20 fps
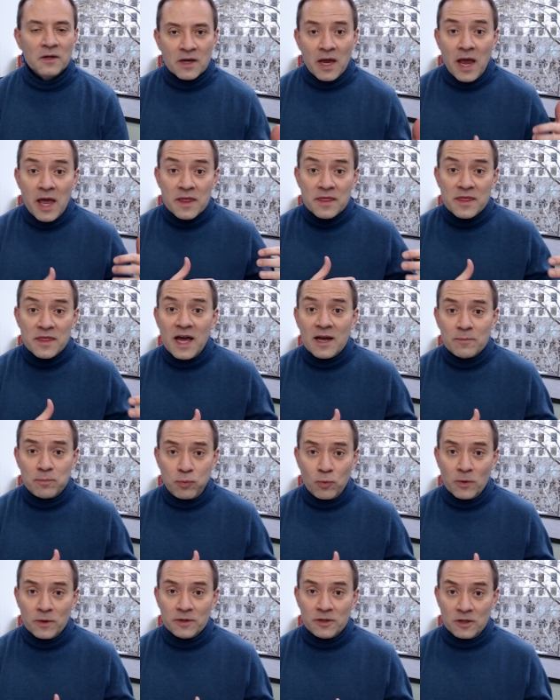At that
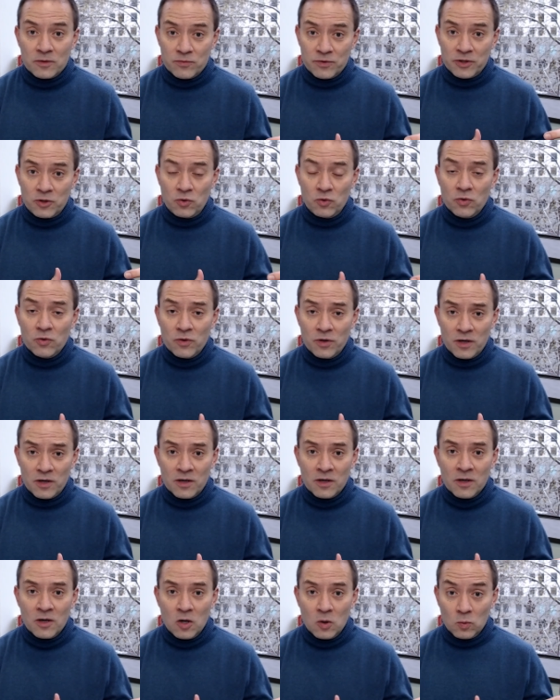point, a recruiter
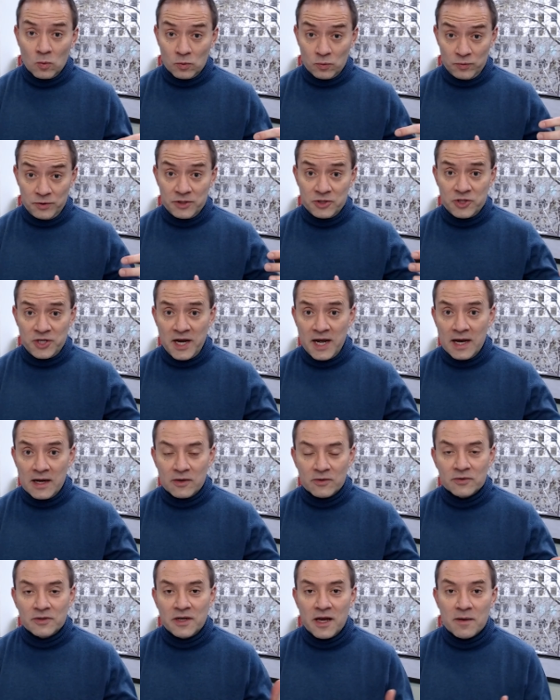will reach
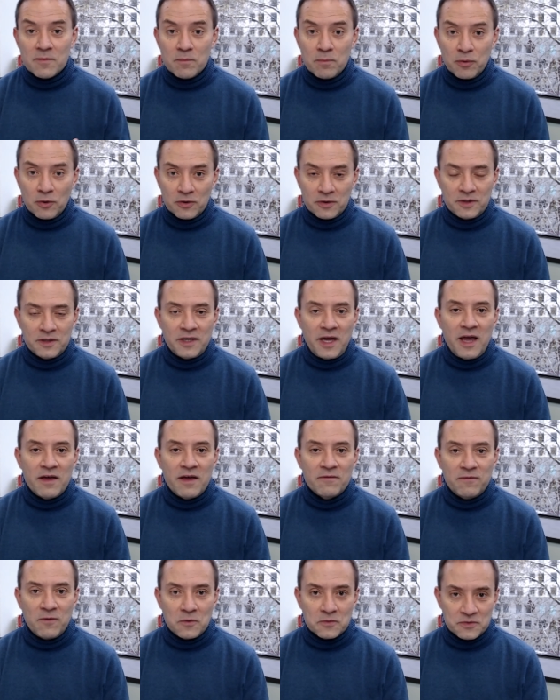out and book a
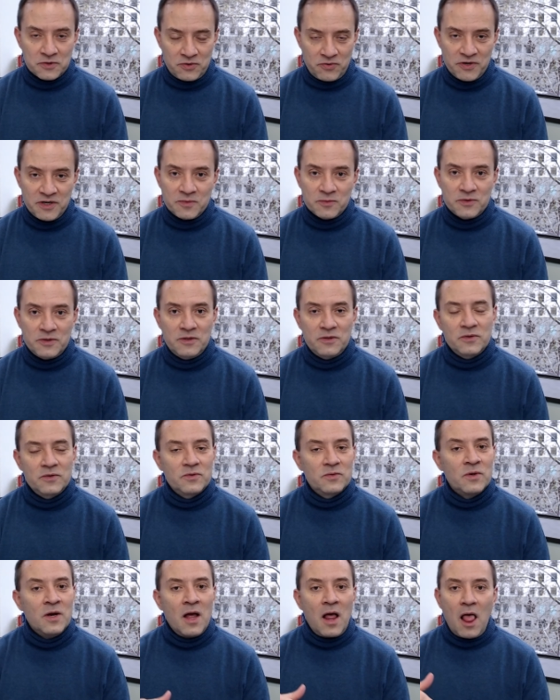phone screen with
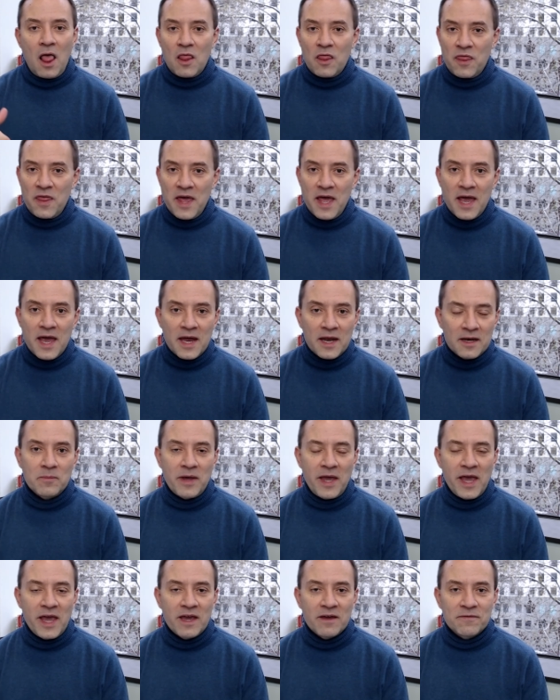you, then
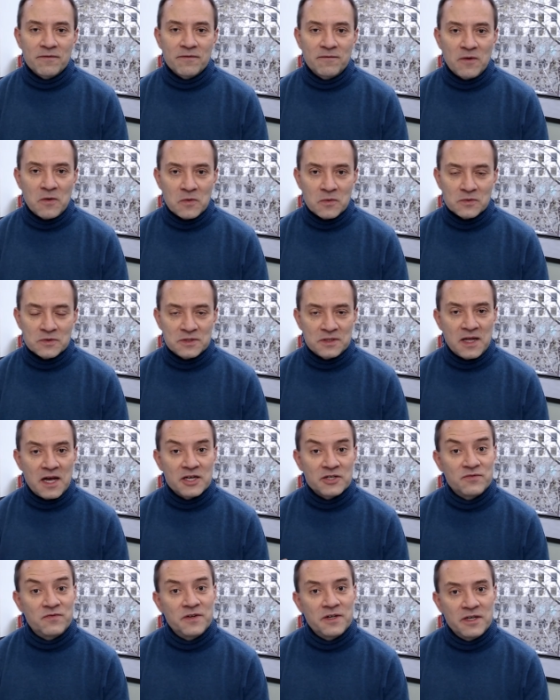a phone/video